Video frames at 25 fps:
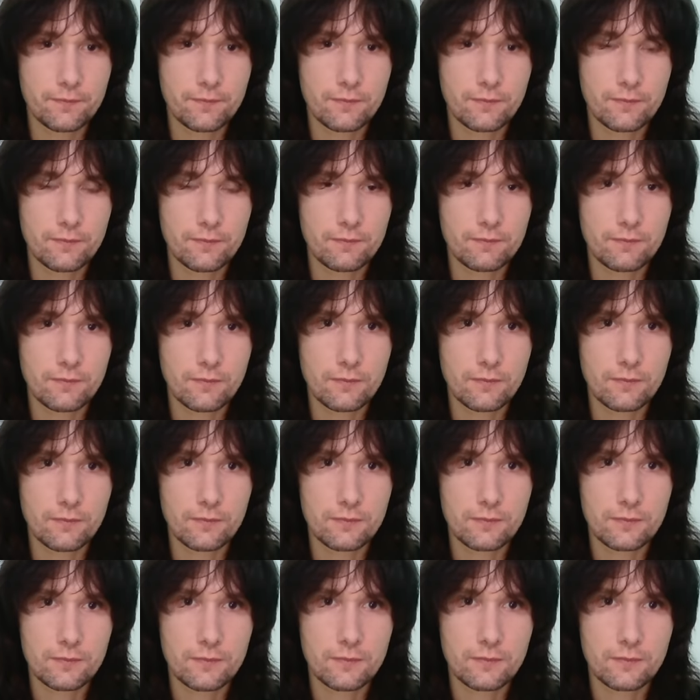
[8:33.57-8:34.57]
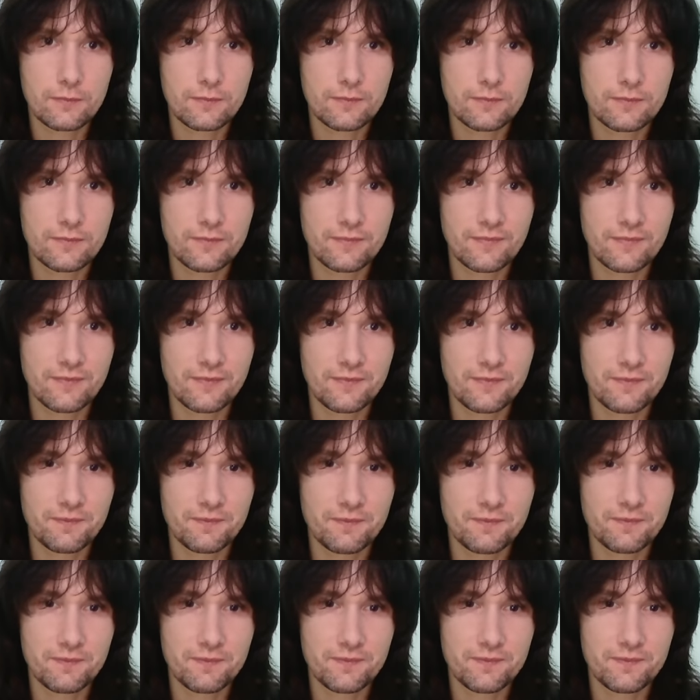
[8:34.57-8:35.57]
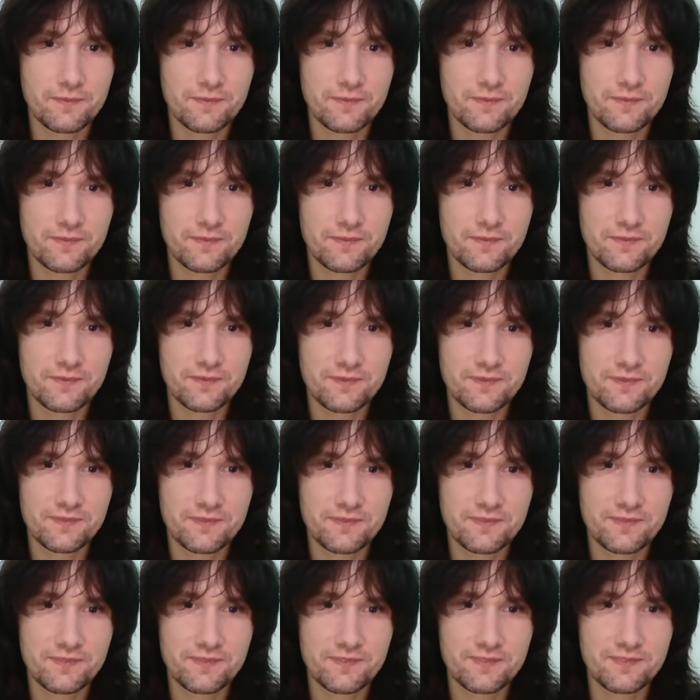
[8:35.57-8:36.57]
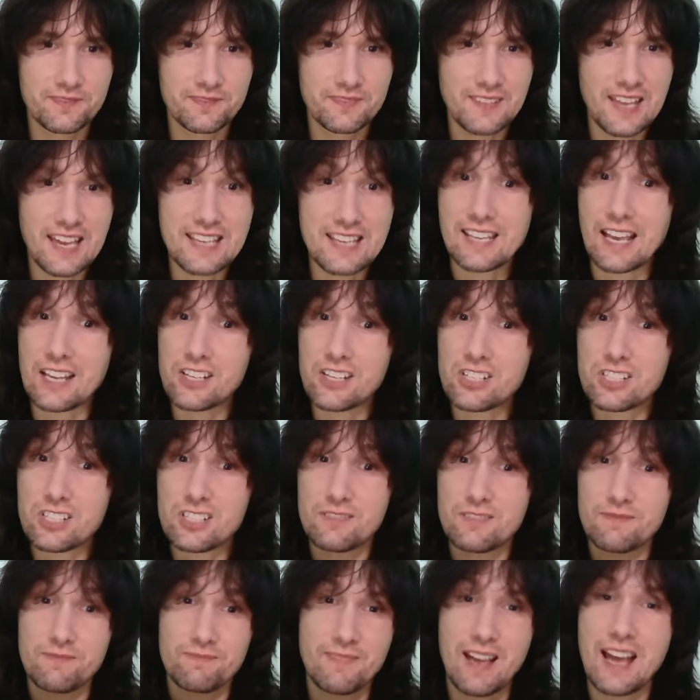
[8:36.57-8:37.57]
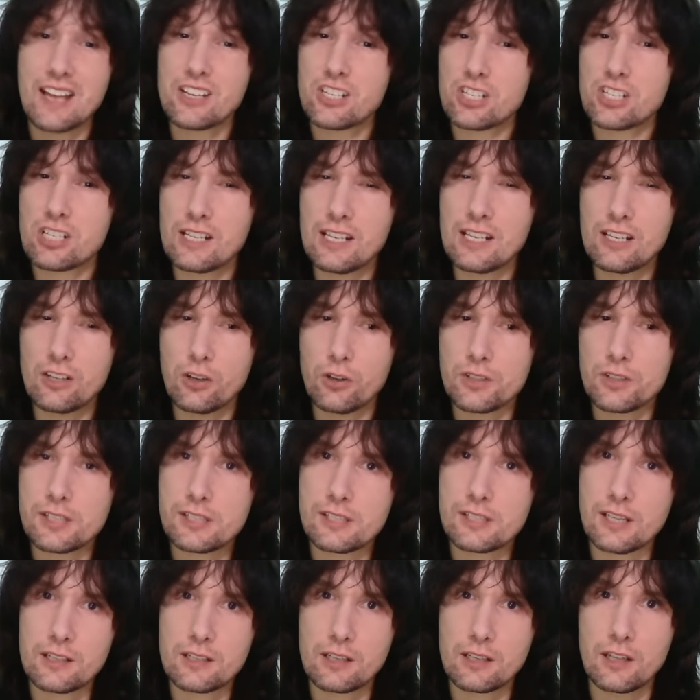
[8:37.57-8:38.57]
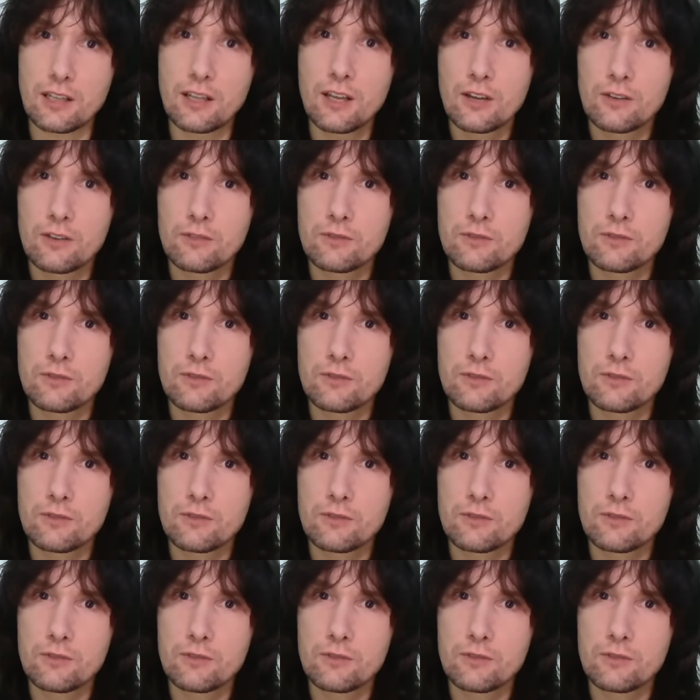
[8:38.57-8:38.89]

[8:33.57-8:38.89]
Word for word: gone this far, it's actually a lot subtler.